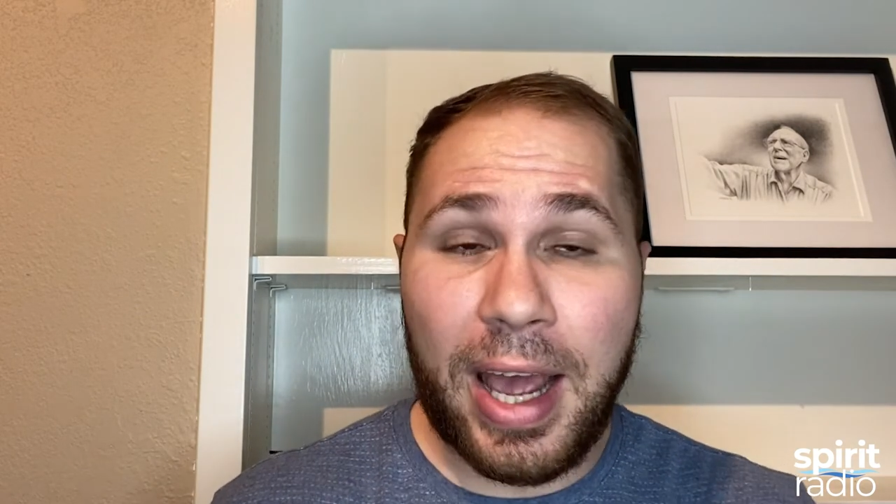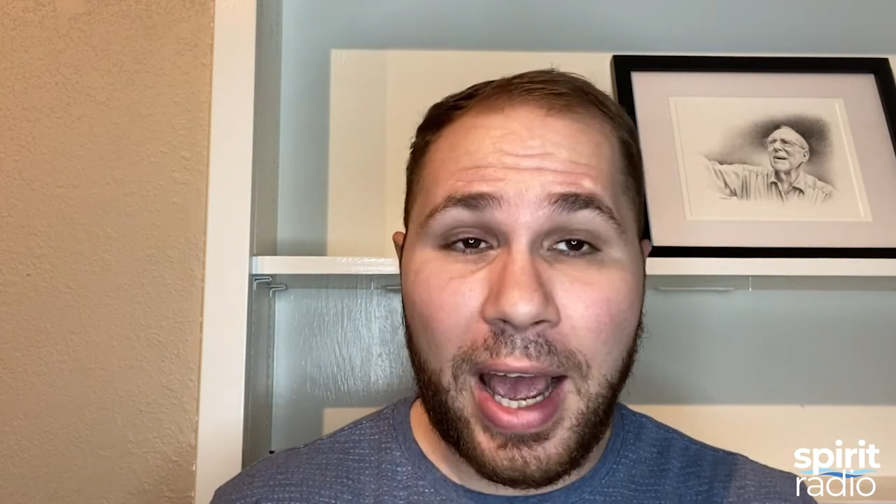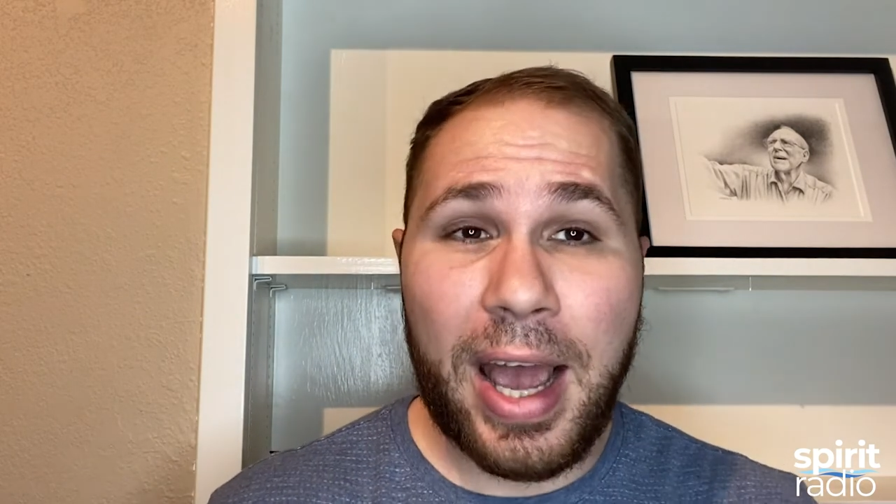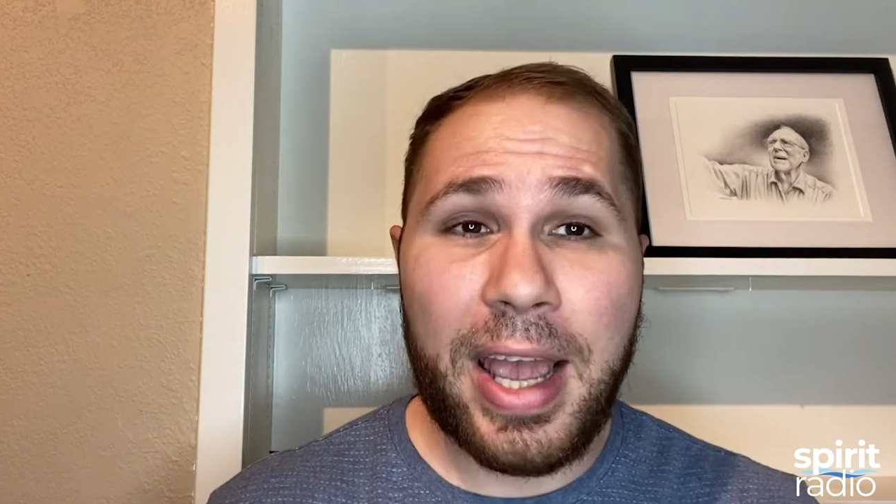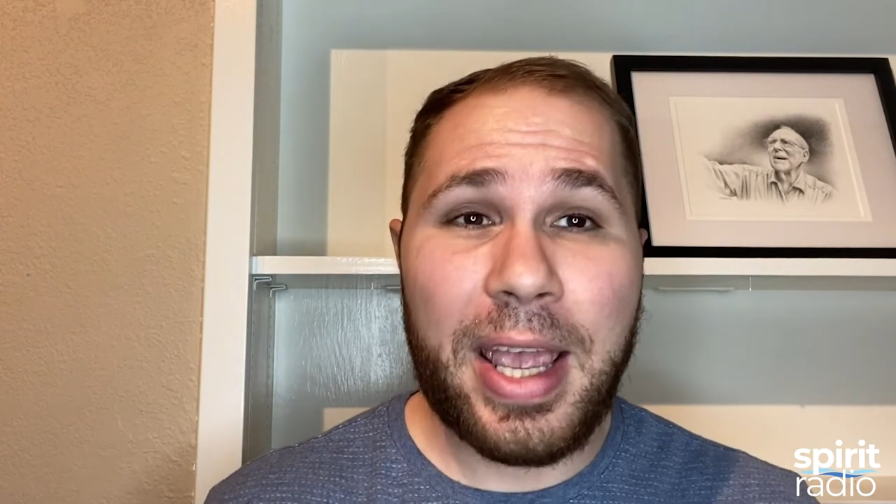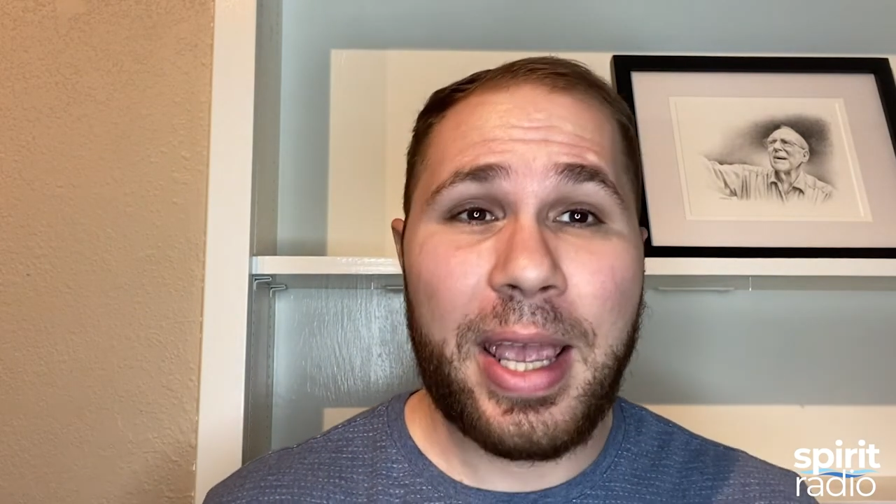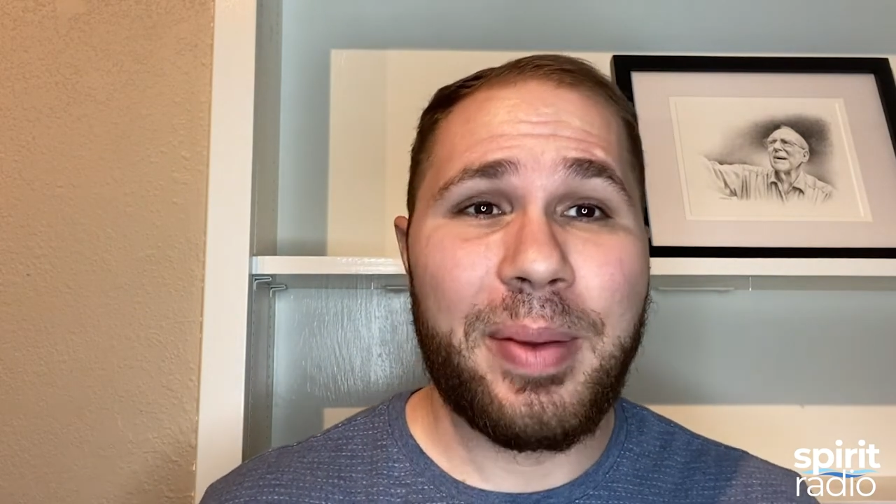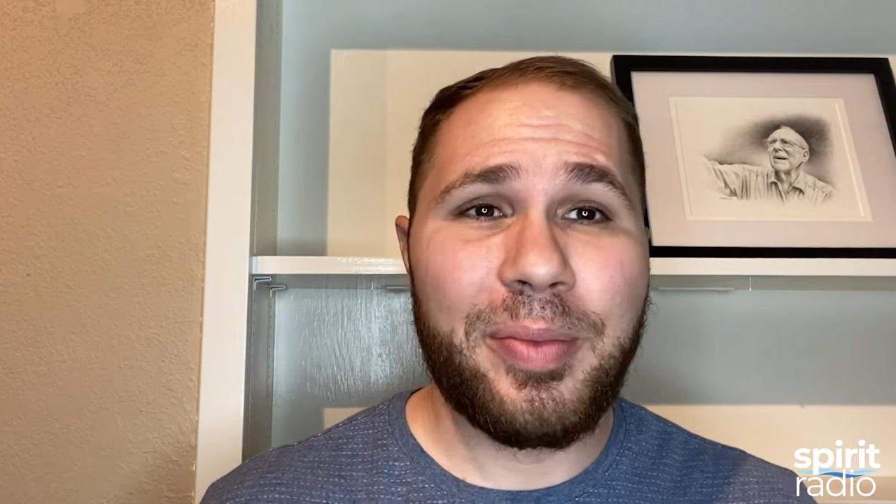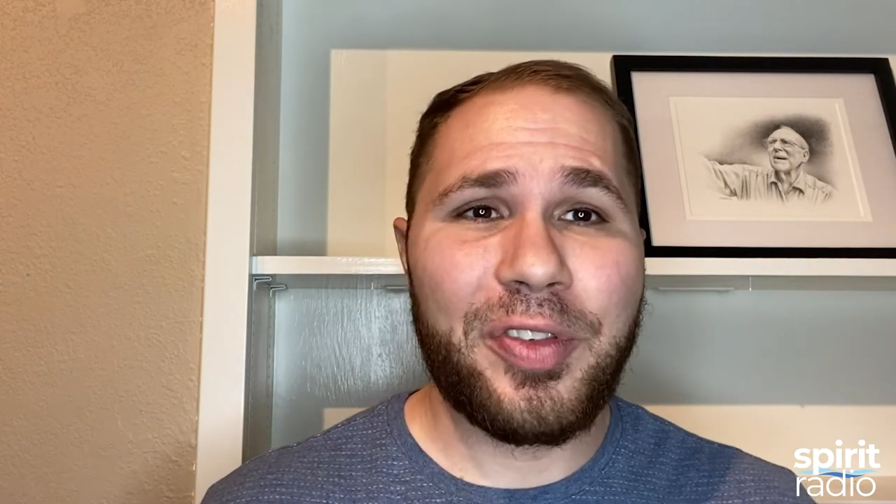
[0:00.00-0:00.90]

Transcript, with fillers: I am